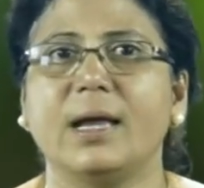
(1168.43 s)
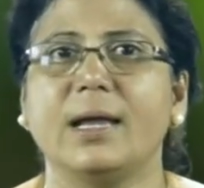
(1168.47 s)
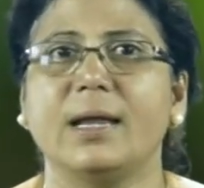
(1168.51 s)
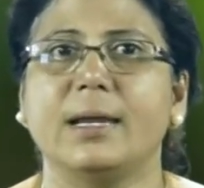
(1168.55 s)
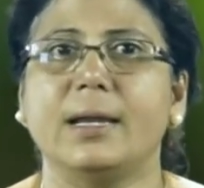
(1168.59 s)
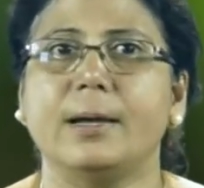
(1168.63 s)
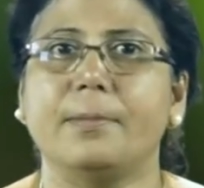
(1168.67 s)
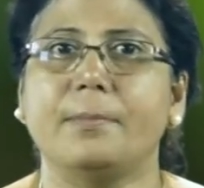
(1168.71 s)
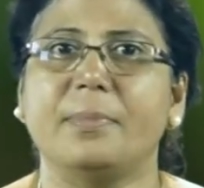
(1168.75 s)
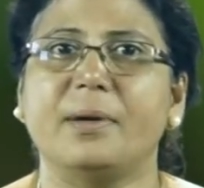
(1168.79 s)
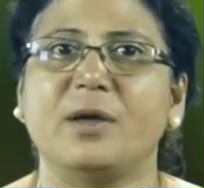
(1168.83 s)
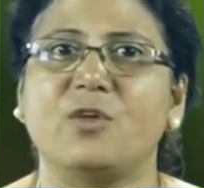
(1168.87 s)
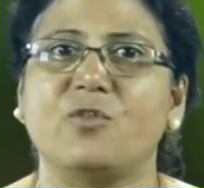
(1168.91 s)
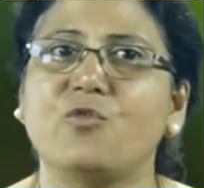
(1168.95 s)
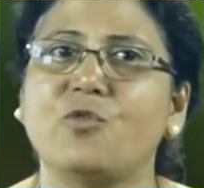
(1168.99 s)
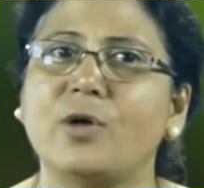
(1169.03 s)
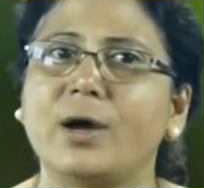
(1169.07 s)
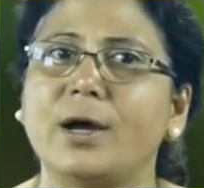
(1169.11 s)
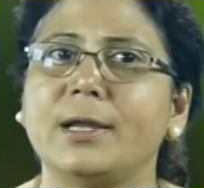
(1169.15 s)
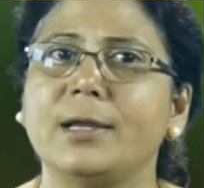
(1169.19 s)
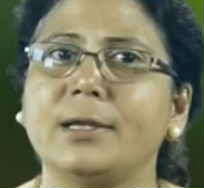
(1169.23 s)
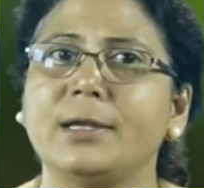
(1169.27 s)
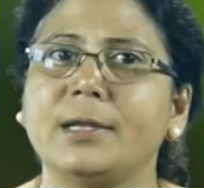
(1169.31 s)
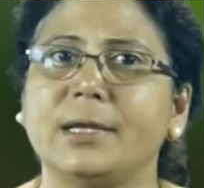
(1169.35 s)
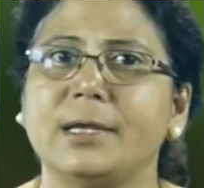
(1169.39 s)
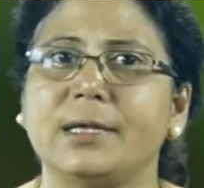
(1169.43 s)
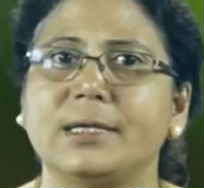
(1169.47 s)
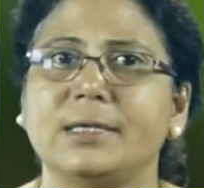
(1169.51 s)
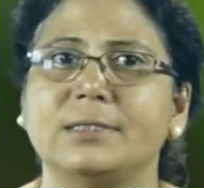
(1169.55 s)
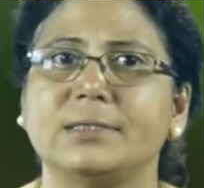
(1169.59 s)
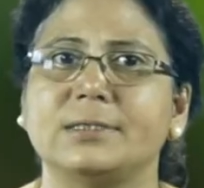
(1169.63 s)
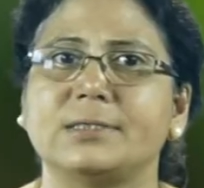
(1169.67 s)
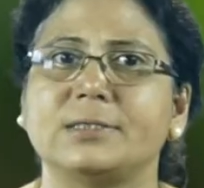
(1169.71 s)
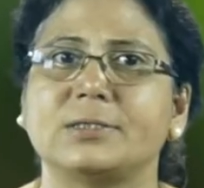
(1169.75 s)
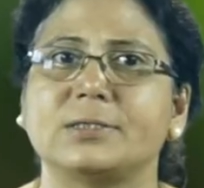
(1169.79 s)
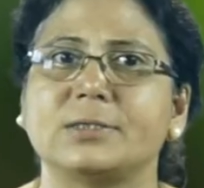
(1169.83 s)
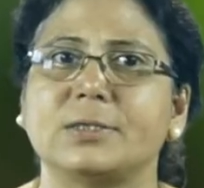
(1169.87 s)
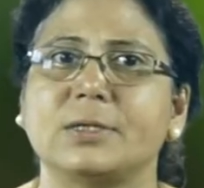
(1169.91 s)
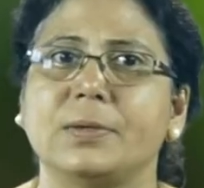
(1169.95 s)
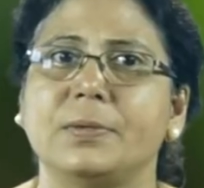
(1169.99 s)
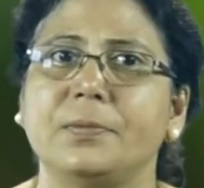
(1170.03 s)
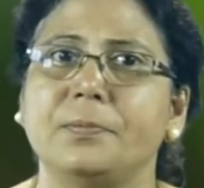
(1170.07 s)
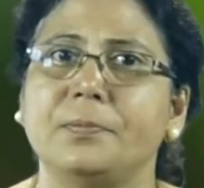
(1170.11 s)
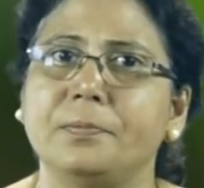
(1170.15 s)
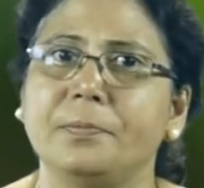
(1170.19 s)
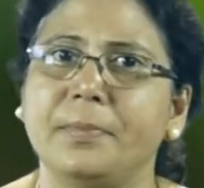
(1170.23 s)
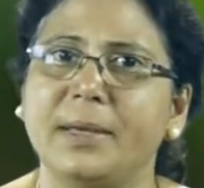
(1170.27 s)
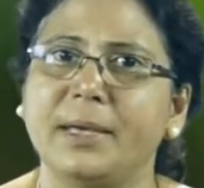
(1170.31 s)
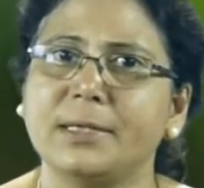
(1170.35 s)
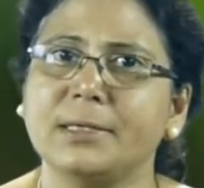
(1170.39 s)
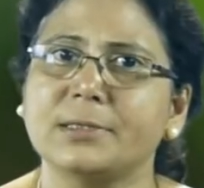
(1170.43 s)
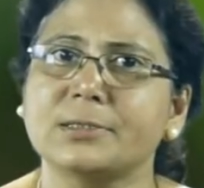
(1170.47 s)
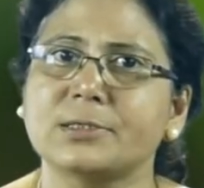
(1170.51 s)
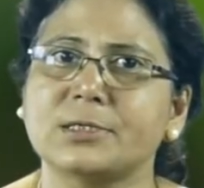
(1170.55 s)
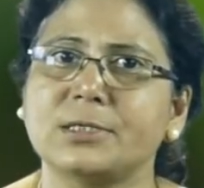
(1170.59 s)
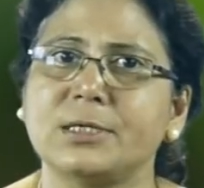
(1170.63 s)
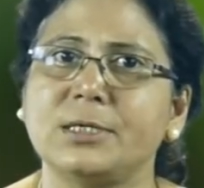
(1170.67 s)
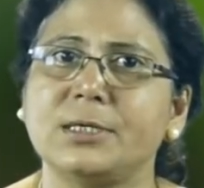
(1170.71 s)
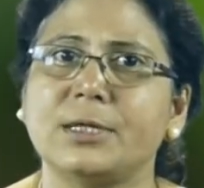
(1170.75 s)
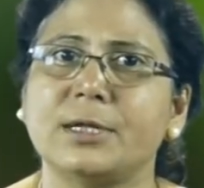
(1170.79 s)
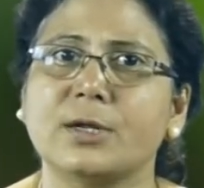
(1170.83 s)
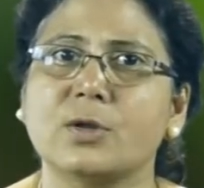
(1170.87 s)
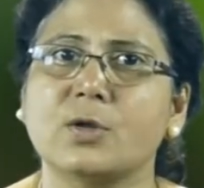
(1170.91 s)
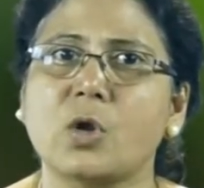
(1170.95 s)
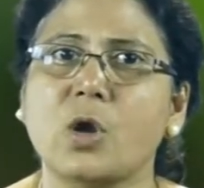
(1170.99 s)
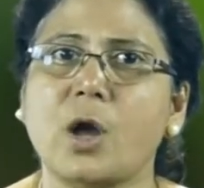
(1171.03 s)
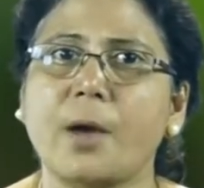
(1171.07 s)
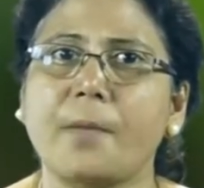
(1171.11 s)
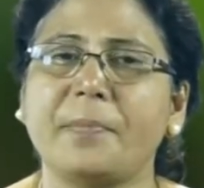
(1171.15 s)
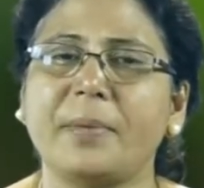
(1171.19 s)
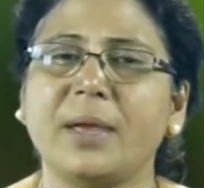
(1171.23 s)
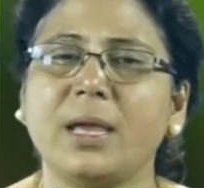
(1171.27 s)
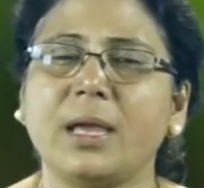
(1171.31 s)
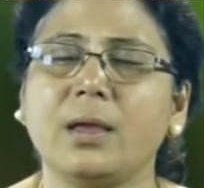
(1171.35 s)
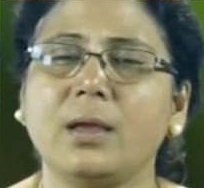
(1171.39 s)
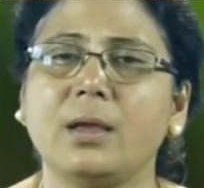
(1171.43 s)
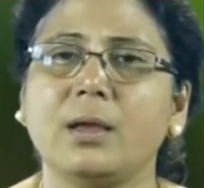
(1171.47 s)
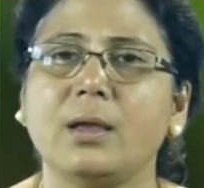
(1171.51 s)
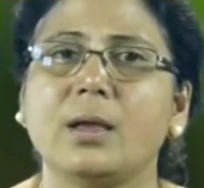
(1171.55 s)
Number 1 is mixed intercropping,